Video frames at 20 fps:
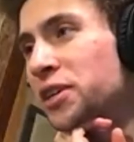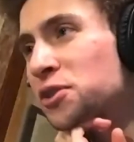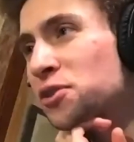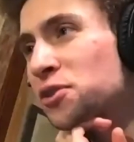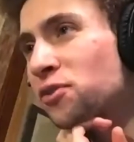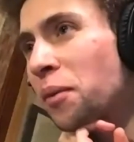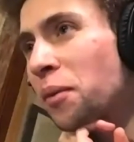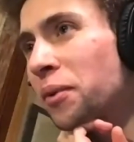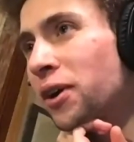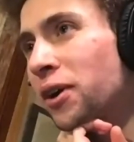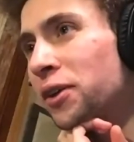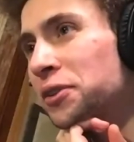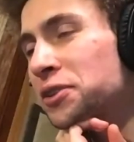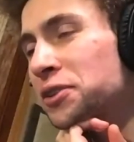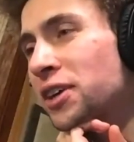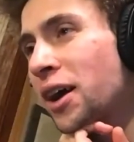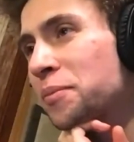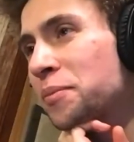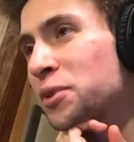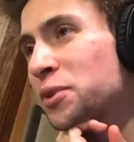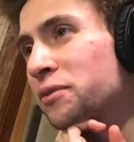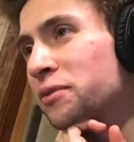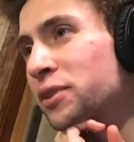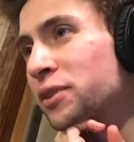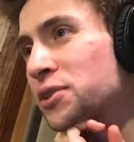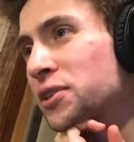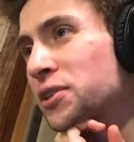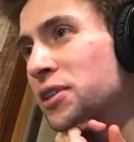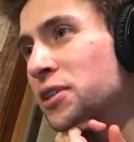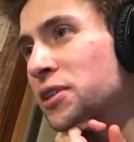from all the top
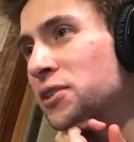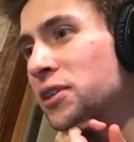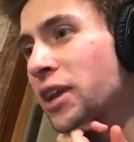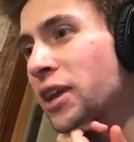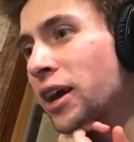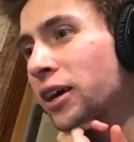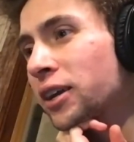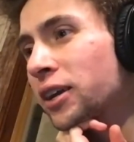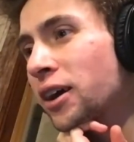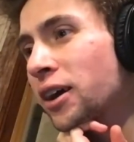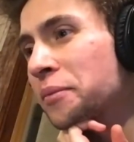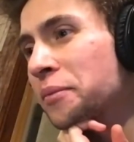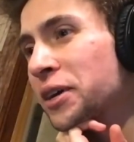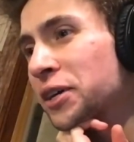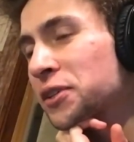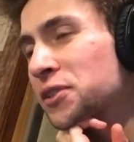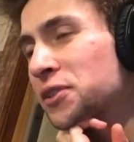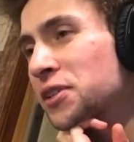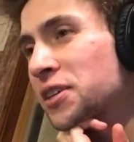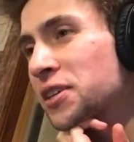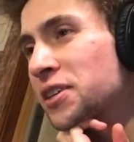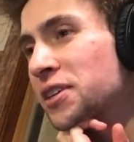universities in economics. He